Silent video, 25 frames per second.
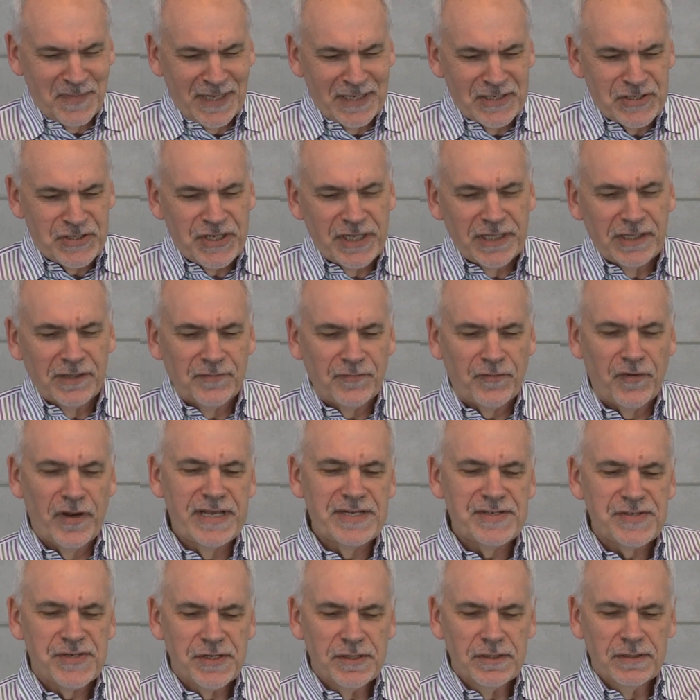Sheila
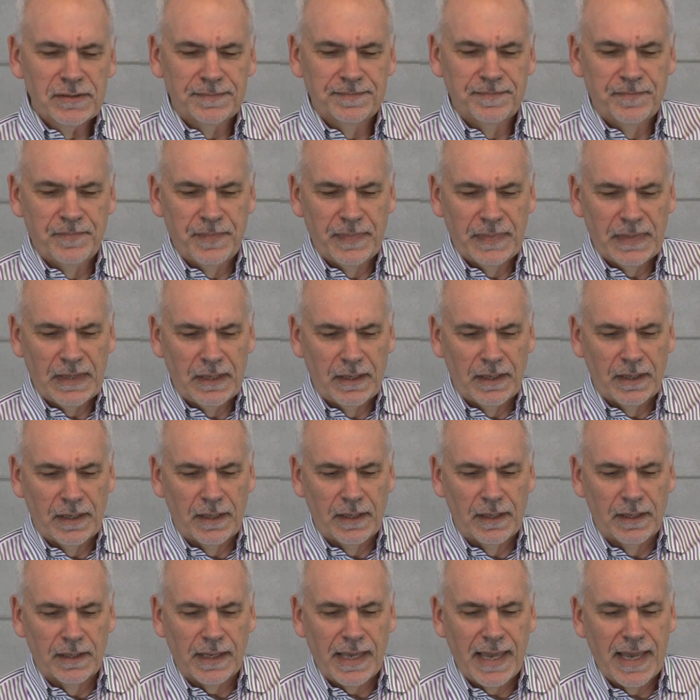Fraser,
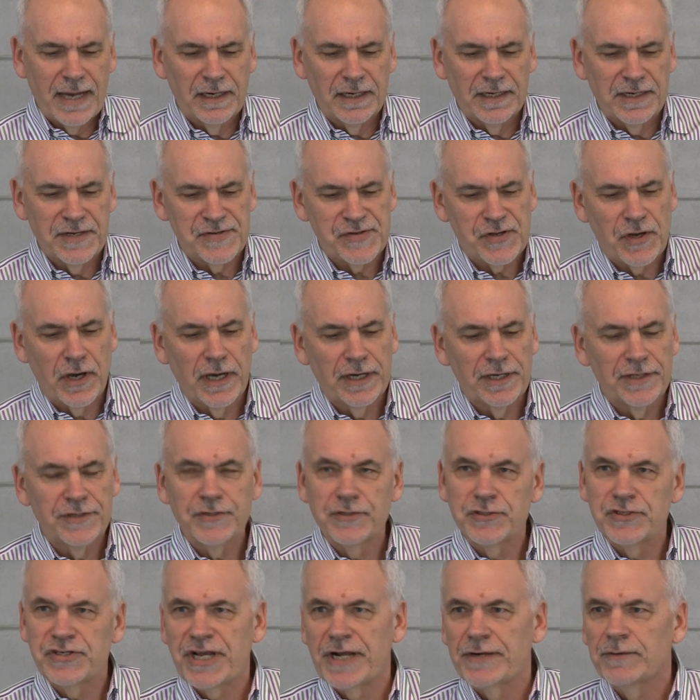Canada's
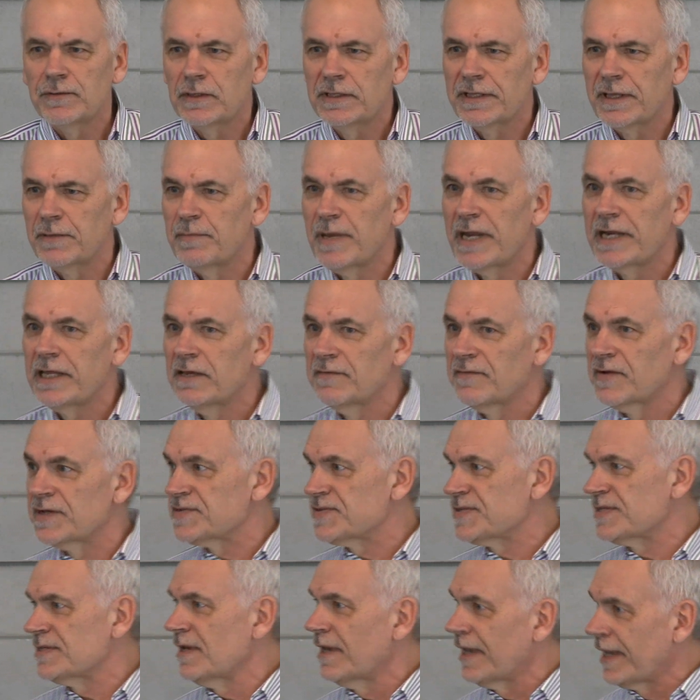Auditor General, that many of
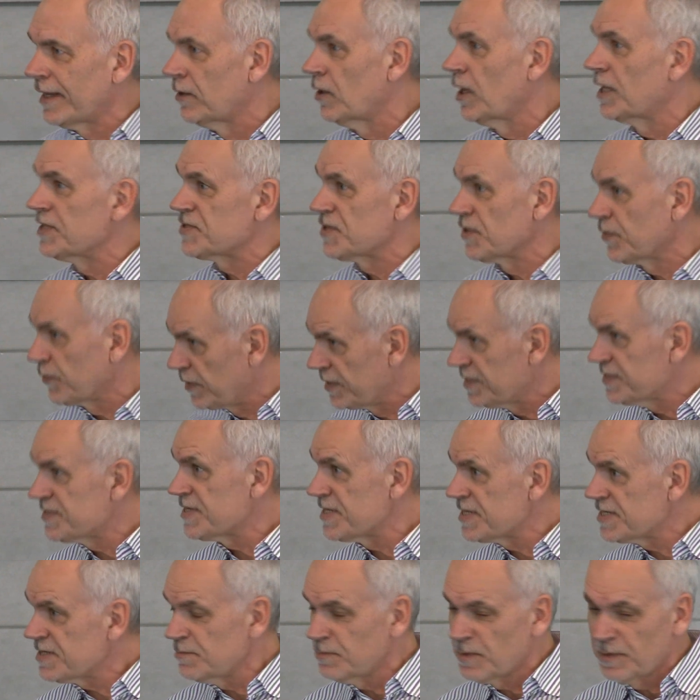us had lots of
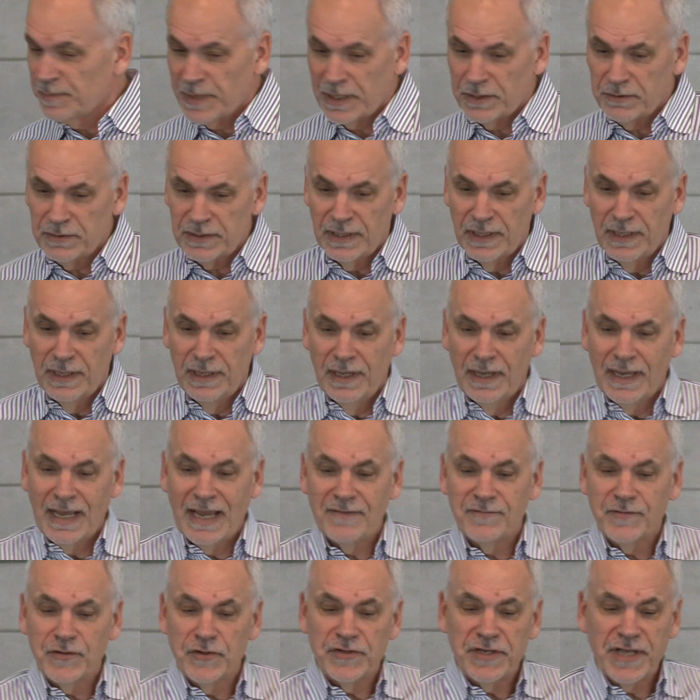criticism about,
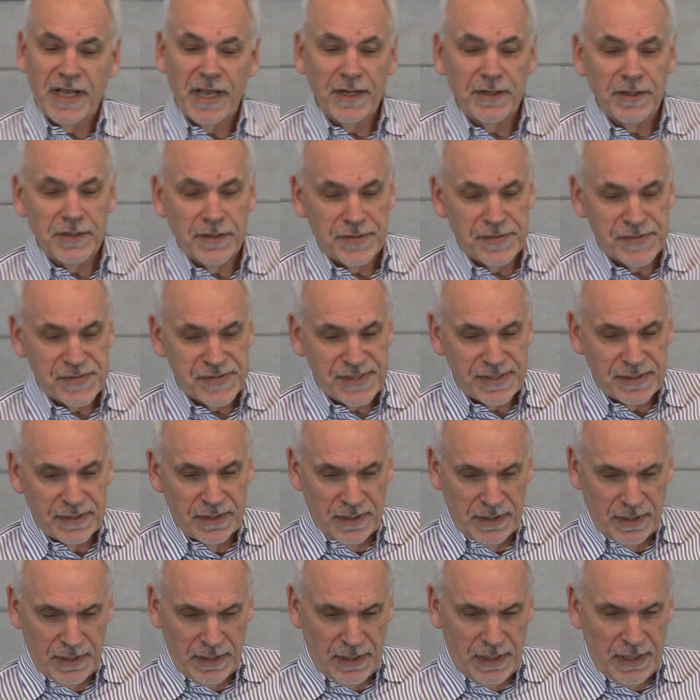after 10 years
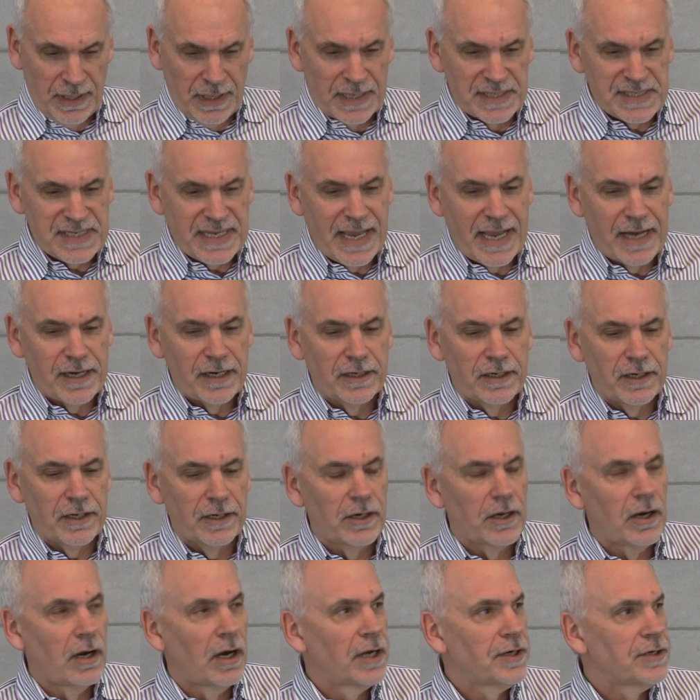as
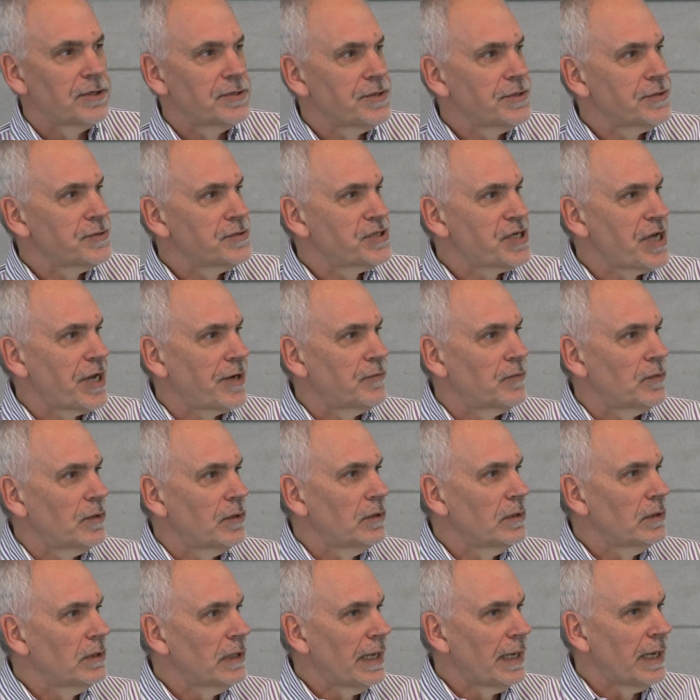Canada Auditor
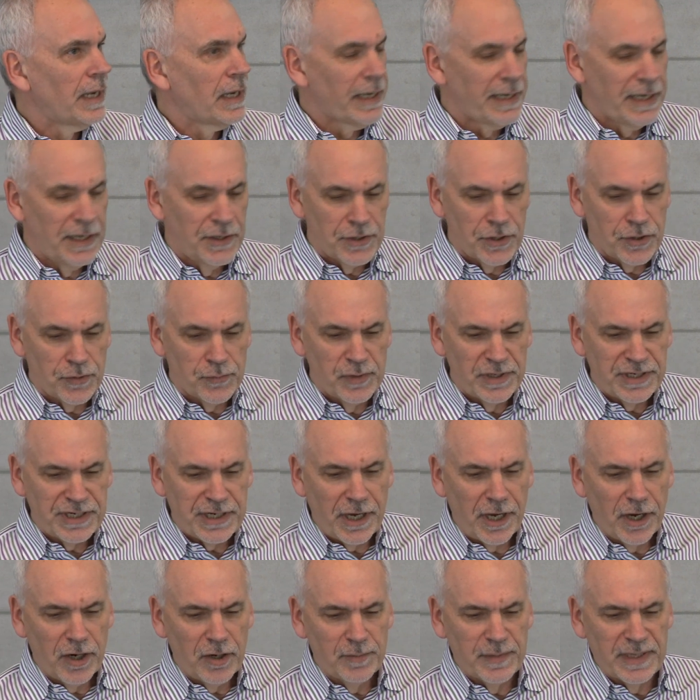General, in her
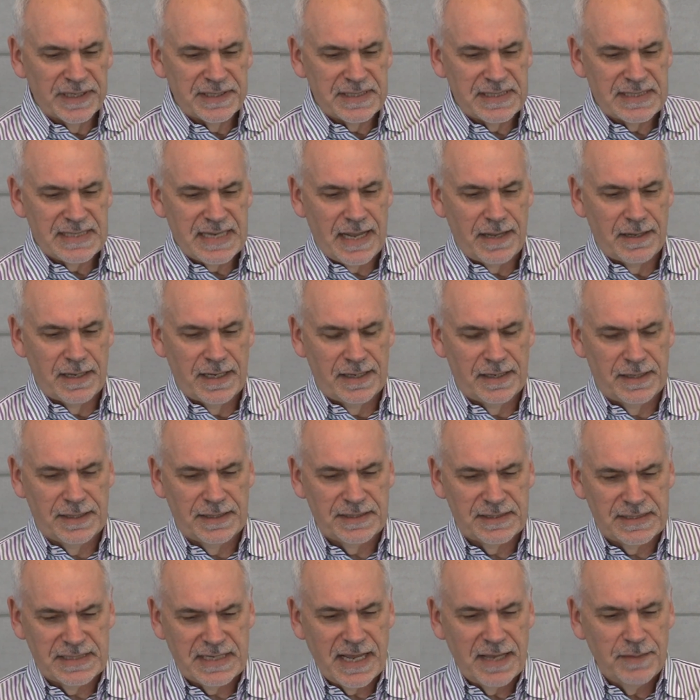retirement
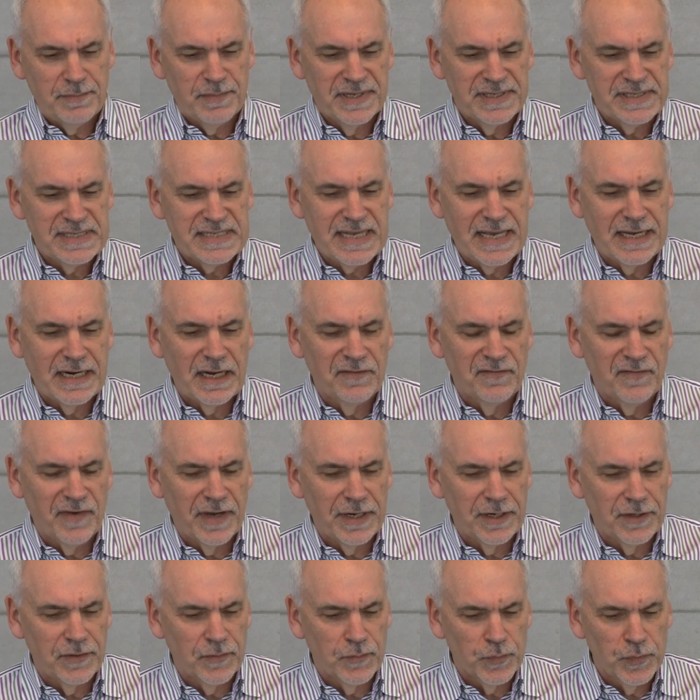statement said, "I
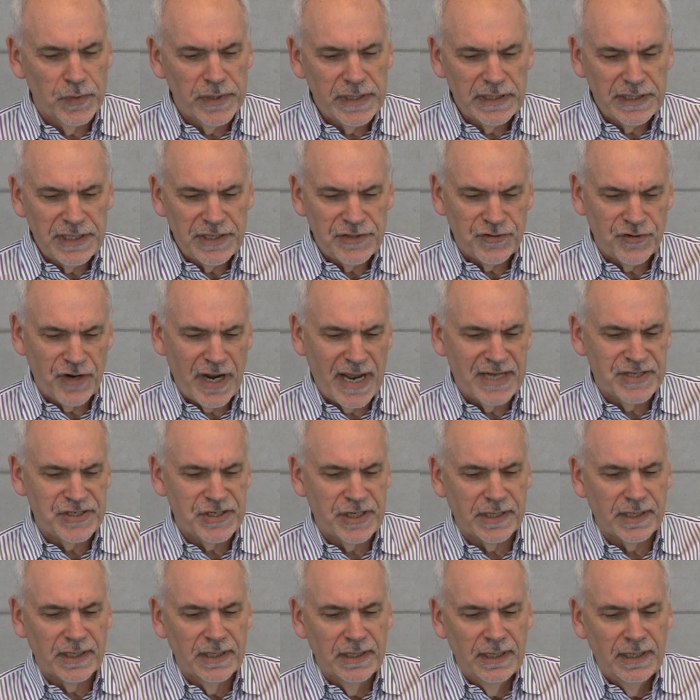find it really
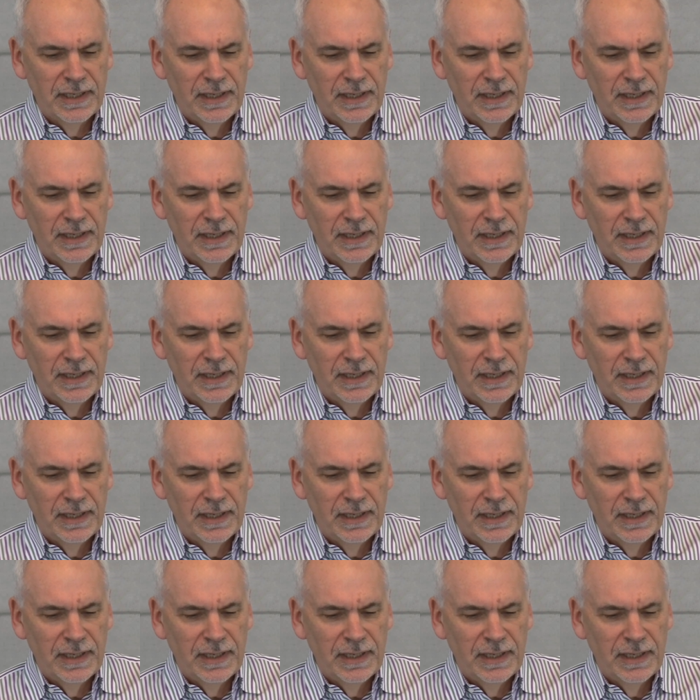tragic